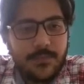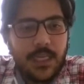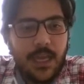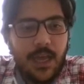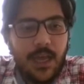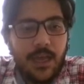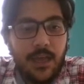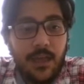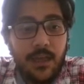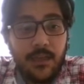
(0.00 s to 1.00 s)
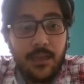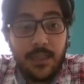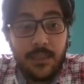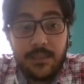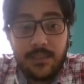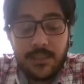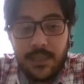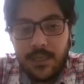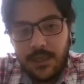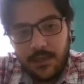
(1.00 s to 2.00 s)
And
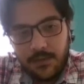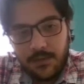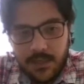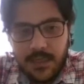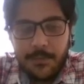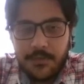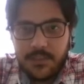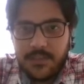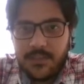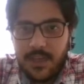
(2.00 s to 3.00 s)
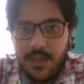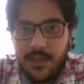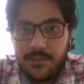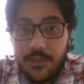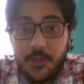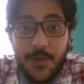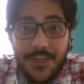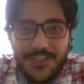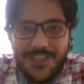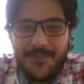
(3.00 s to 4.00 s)
thinking about this
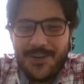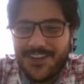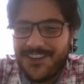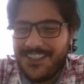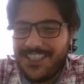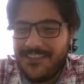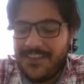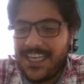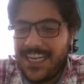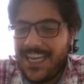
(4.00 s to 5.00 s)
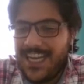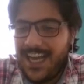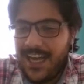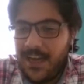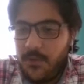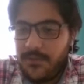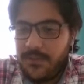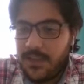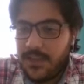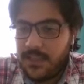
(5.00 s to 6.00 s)
situation that we are all living, one of the
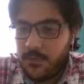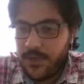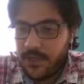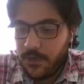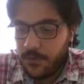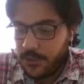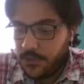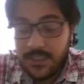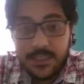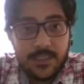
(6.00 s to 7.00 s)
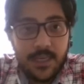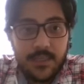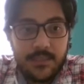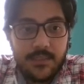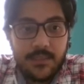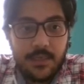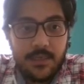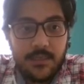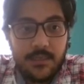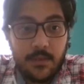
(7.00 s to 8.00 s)
things that we are going to discuss
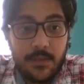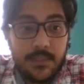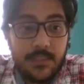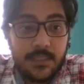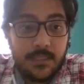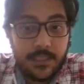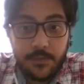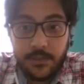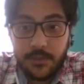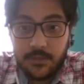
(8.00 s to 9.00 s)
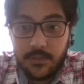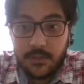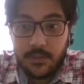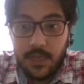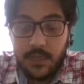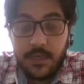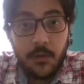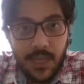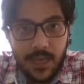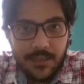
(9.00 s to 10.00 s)
is authentic materials in
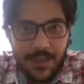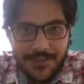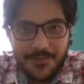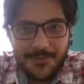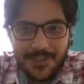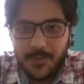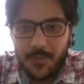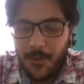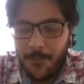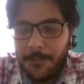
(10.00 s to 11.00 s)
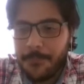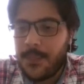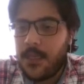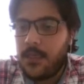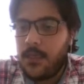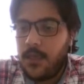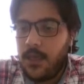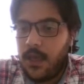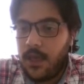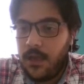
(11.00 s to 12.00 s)
online classrooms as well.
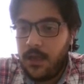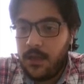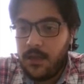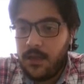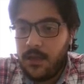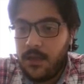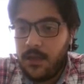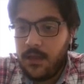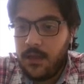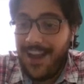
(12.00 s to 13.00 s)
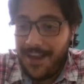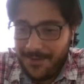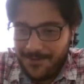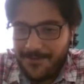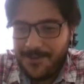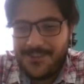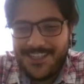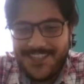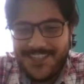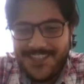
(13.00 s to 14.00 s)
Hi
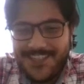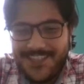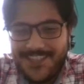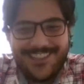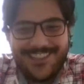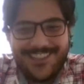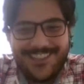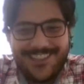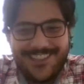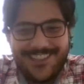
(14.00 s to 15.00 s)
from Minas Gerais, all right.